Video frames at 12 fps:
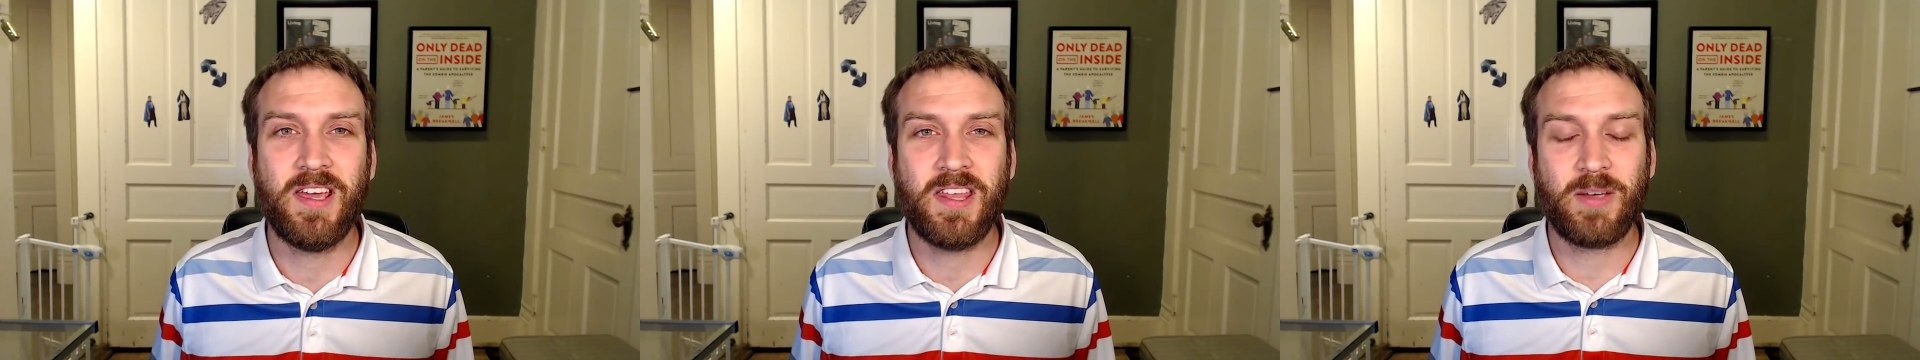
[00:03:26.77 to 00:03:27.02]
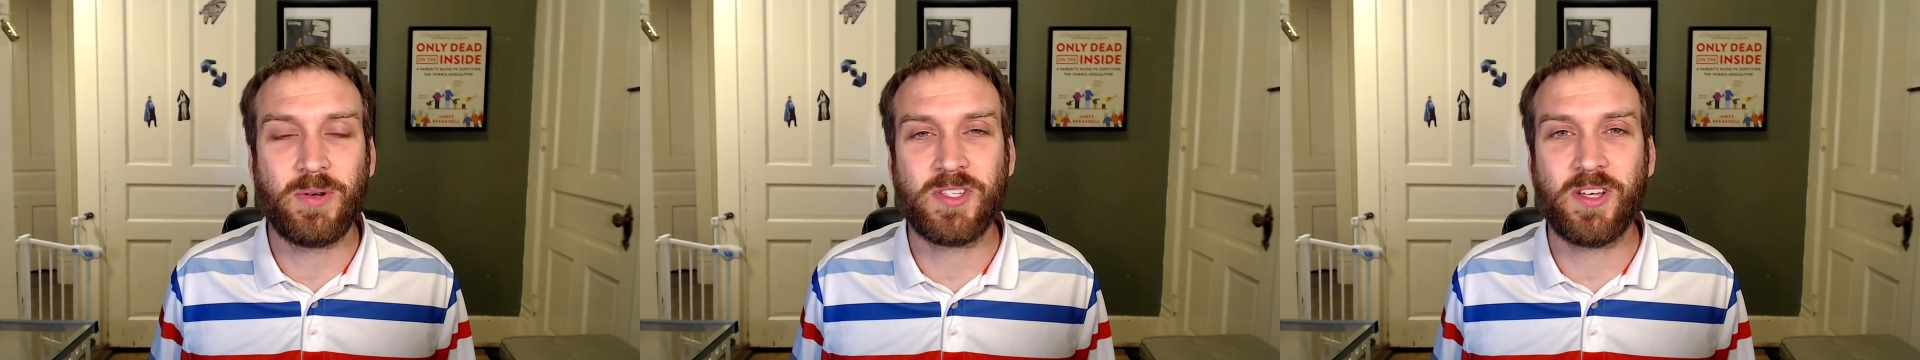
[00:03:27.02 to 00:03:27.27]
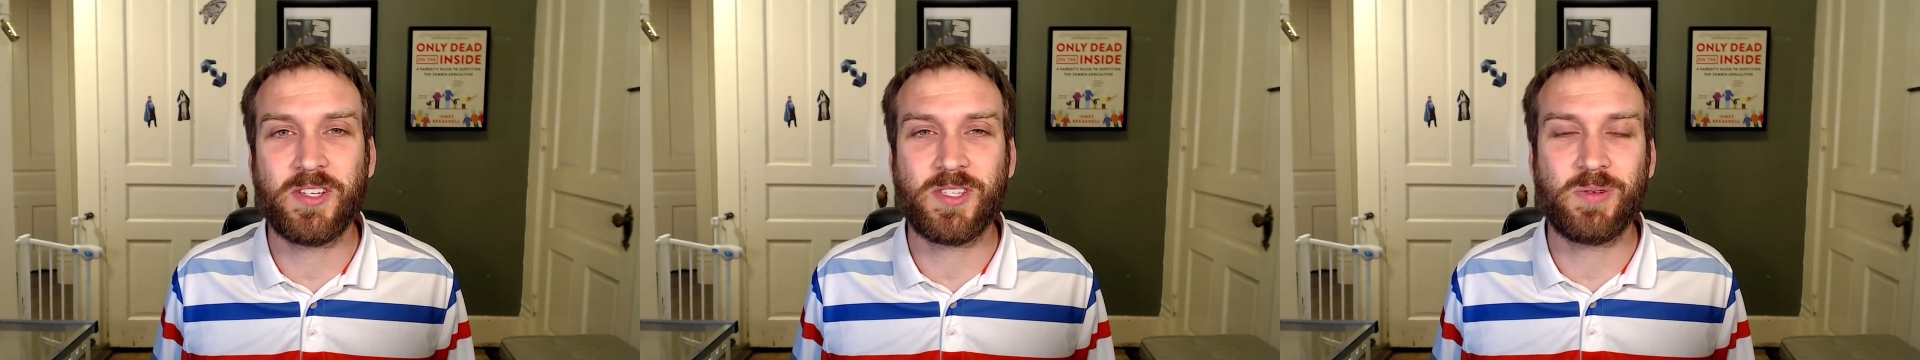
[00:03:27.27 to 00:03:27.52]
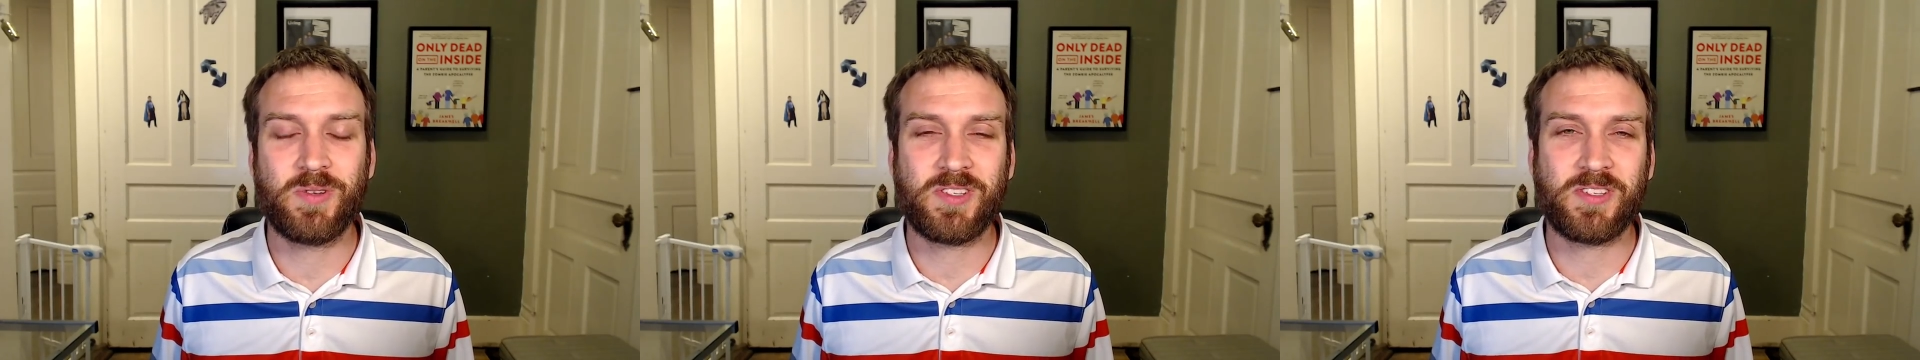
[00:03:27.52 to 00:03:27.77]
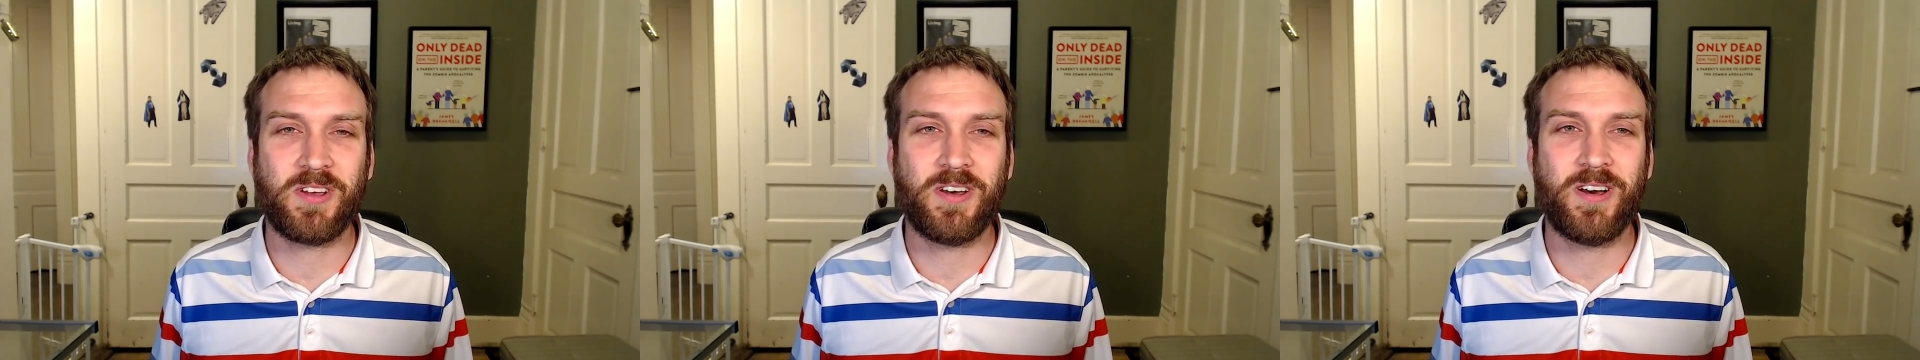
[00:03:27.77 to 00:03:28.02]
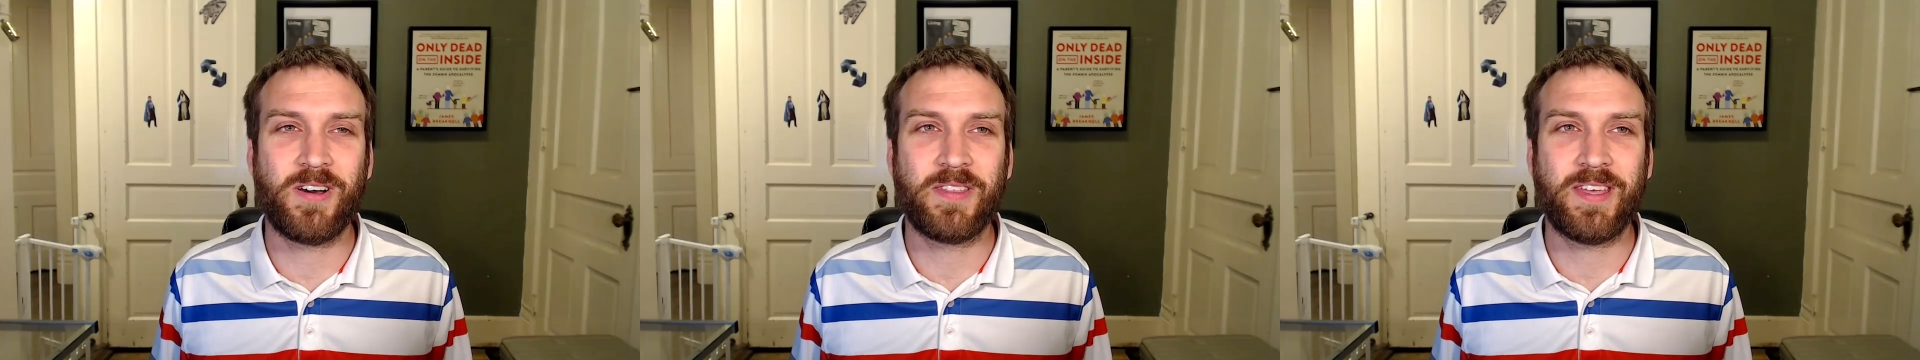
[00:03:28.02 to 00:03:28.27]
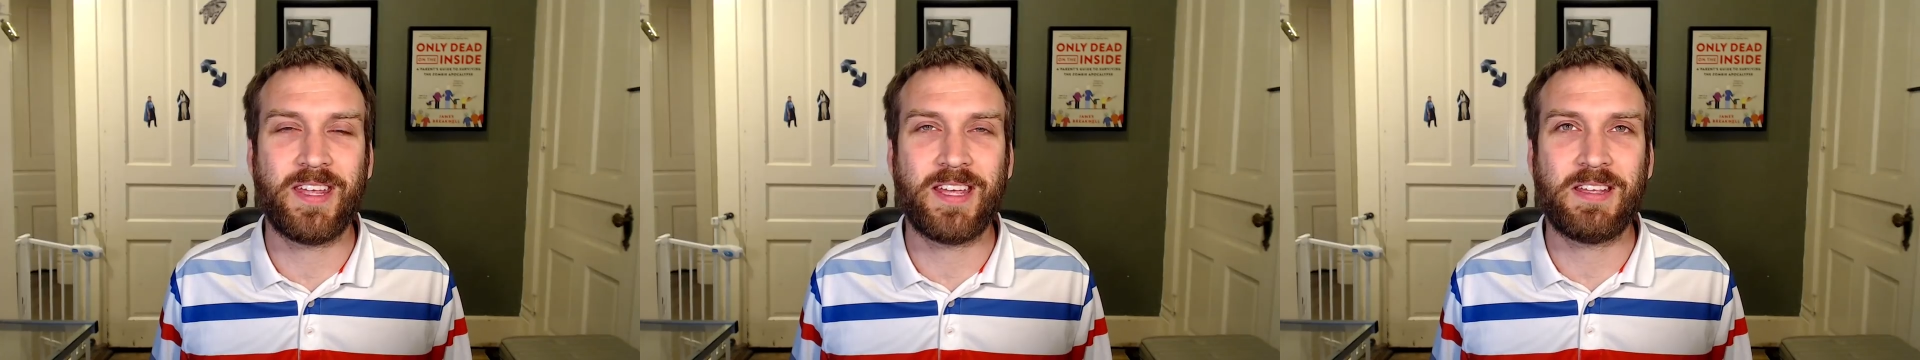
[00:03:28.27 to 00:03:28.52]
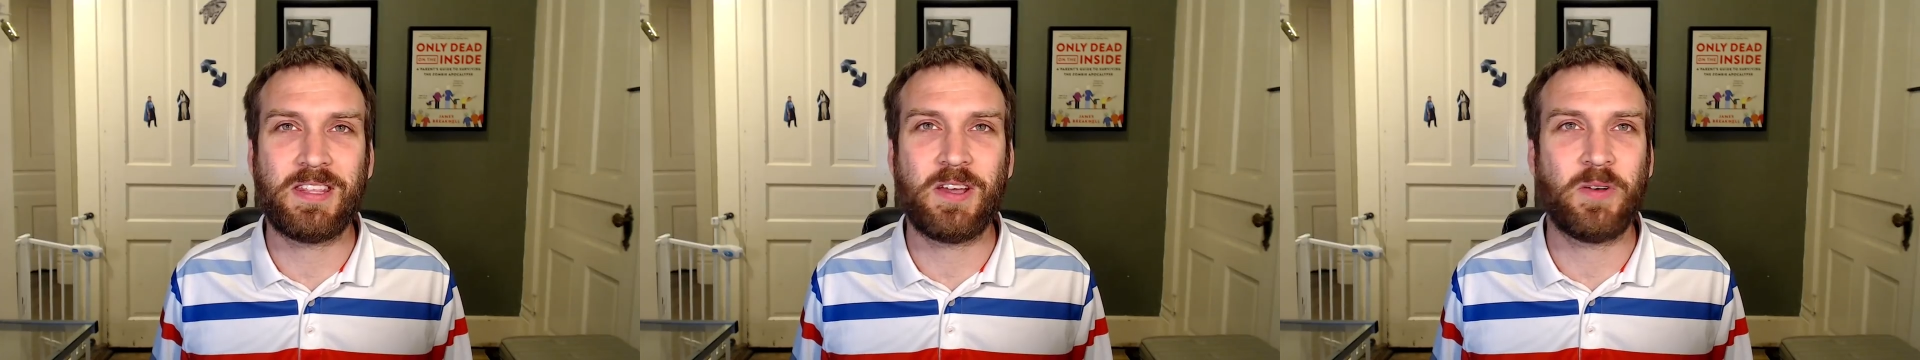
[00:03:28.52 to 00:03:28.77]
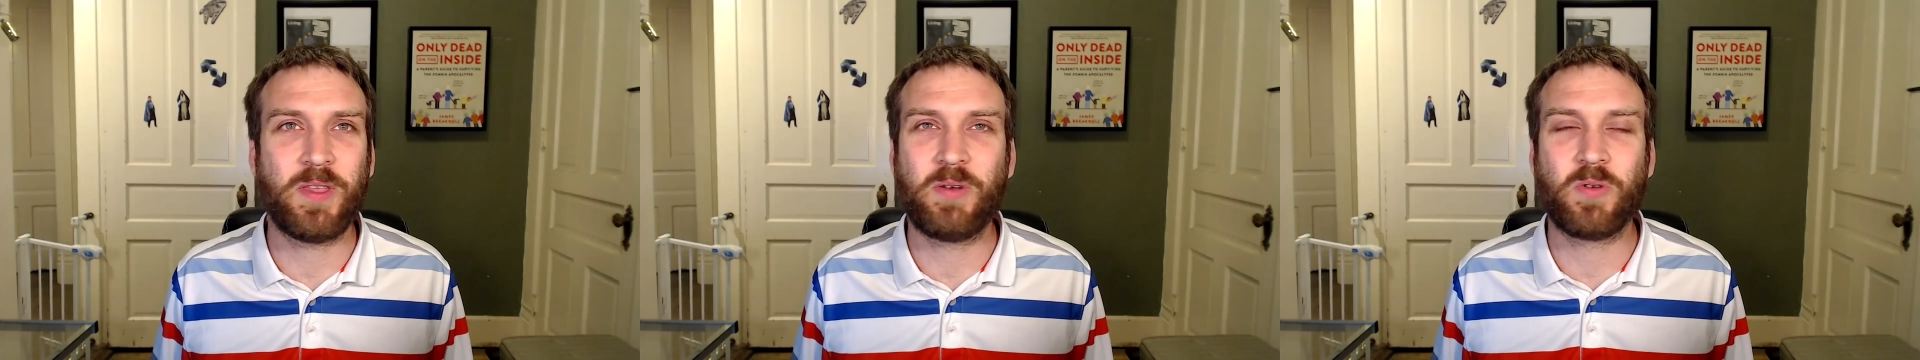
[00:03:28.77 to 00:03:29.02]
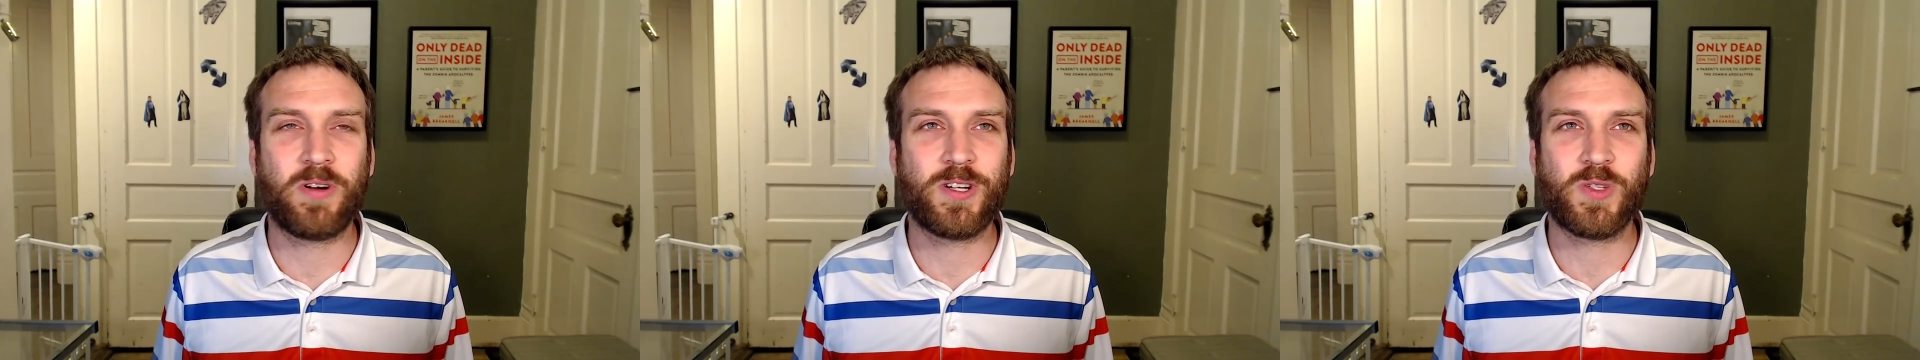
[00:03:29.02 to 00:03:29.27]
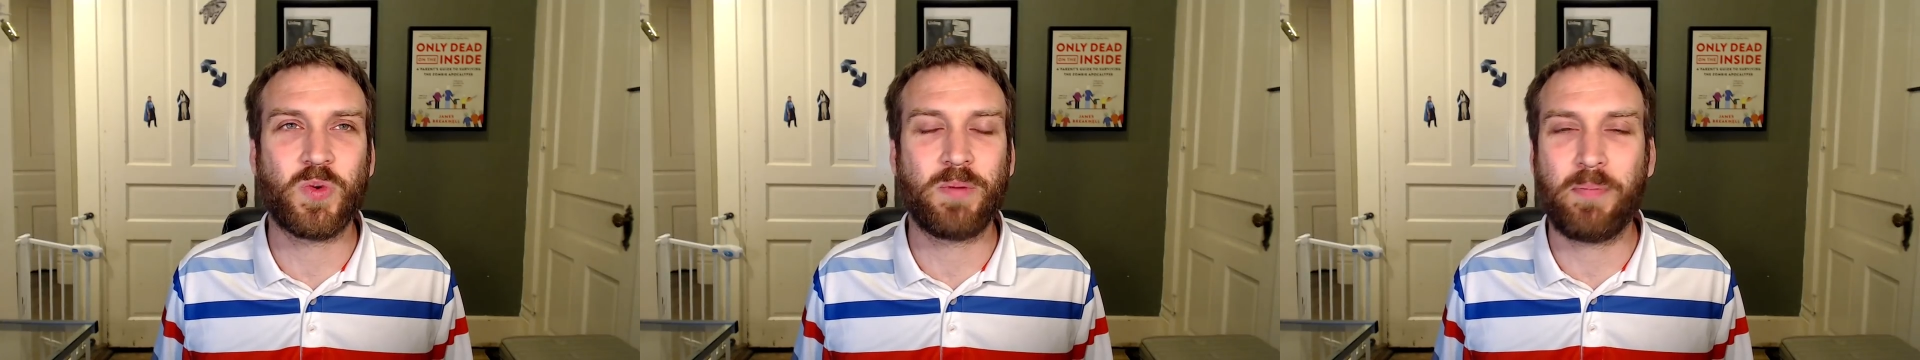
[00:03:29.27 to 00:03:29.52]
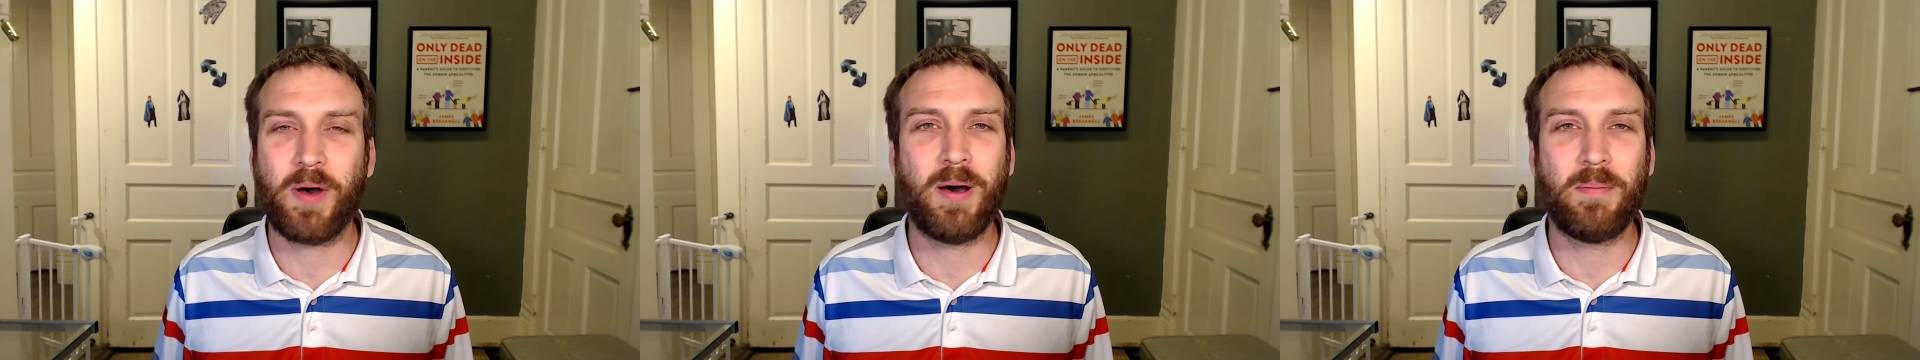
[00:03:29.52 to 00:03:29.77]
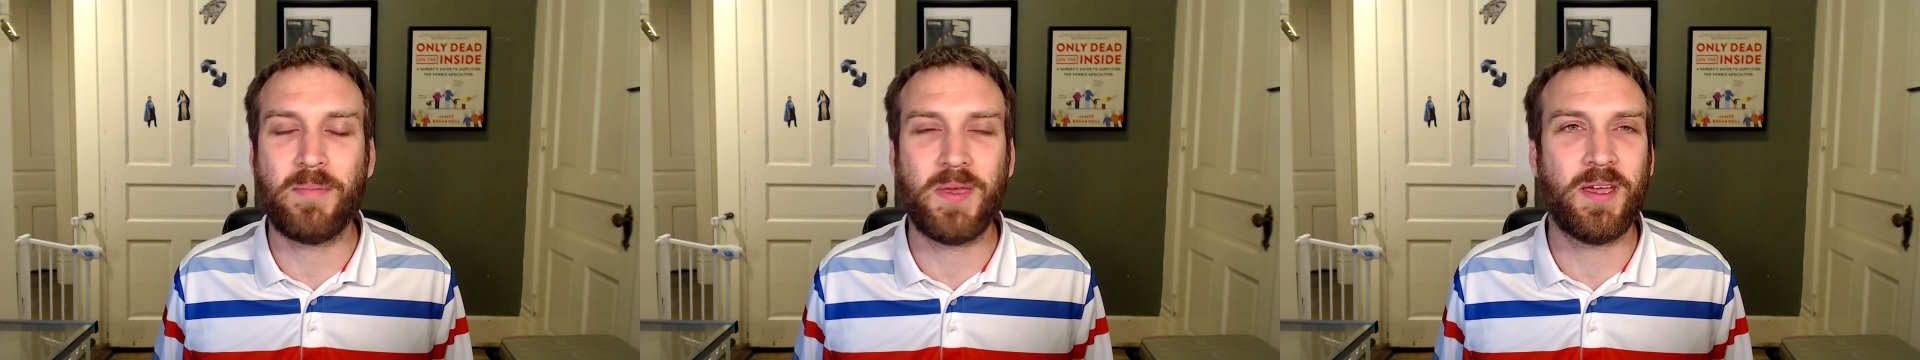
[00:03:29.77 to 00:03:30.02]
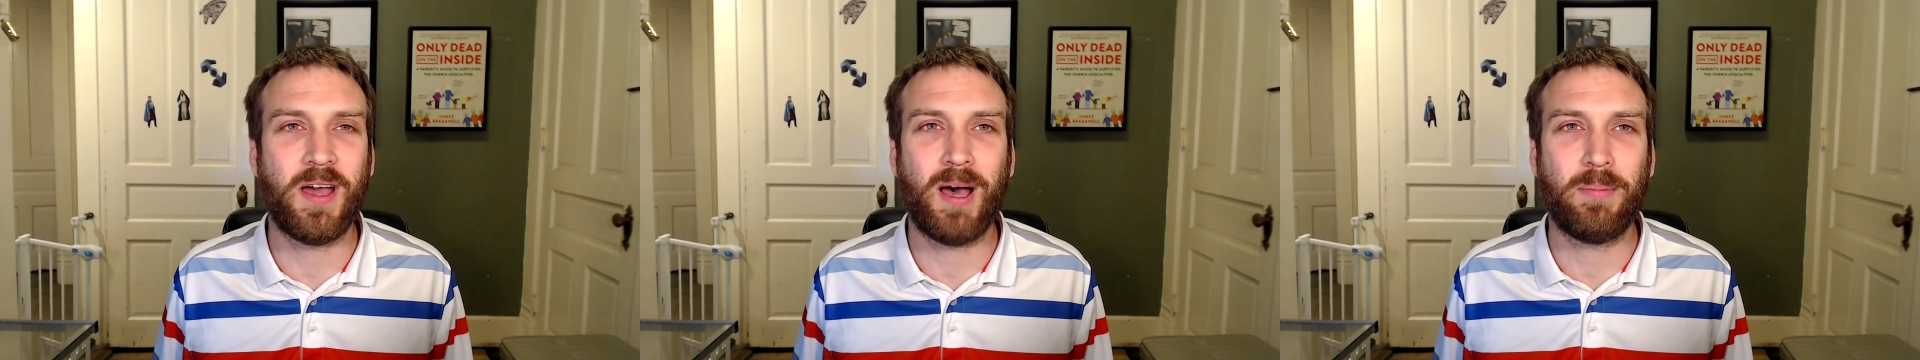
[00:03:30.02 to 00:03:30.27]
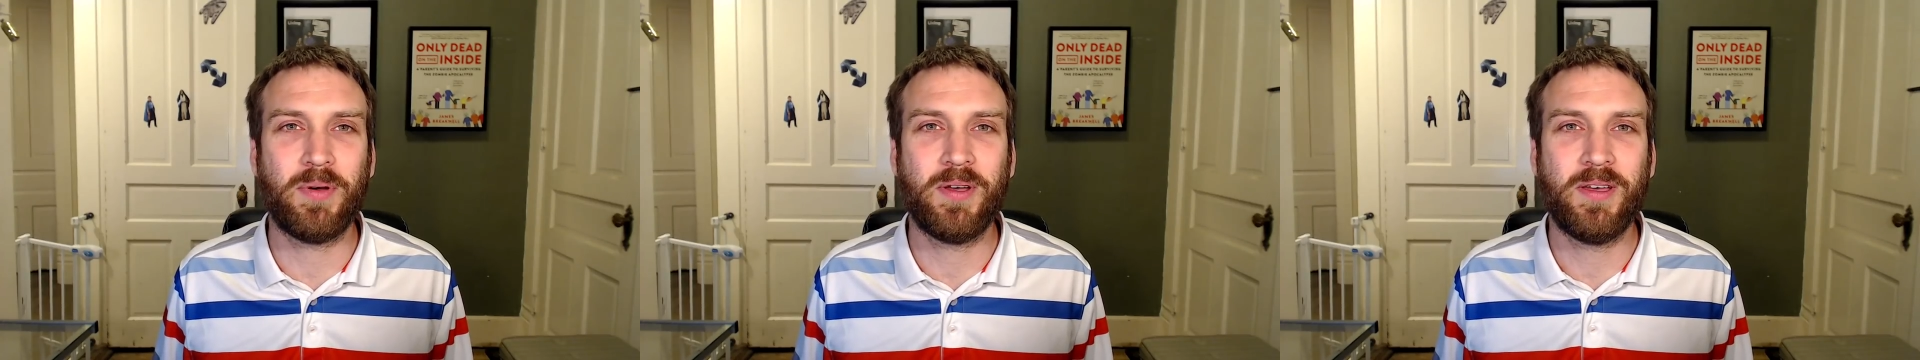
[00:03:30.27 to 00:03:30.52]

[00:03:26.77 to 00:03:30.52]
There was also a song that the only words were "pump me up"